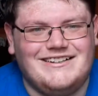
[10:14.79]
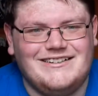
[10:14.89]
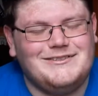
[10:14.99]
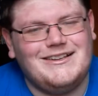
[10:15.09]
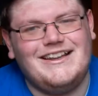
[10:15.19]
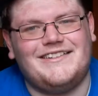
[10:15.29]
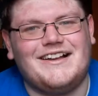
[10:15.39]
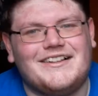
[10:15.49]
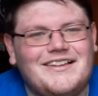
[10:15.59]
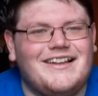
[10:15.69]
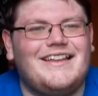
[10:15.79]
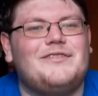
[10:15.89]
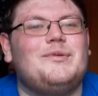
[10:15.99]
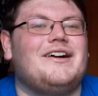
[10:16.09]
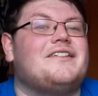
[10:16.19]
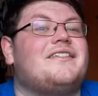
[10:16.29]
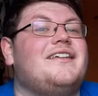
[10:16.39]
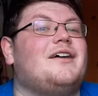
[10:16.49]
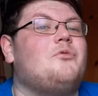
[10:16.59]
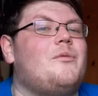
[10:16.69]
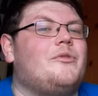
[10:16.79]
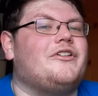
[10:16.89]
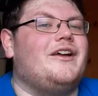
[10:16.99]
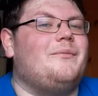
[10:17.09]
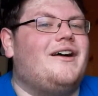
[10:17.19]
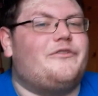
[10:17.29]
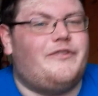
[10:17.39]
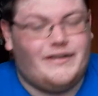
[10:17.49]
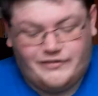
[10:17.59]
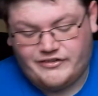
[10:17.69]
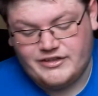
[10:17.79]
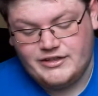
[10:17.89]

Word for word: At least, he got, at least we got to see that one more time as fans.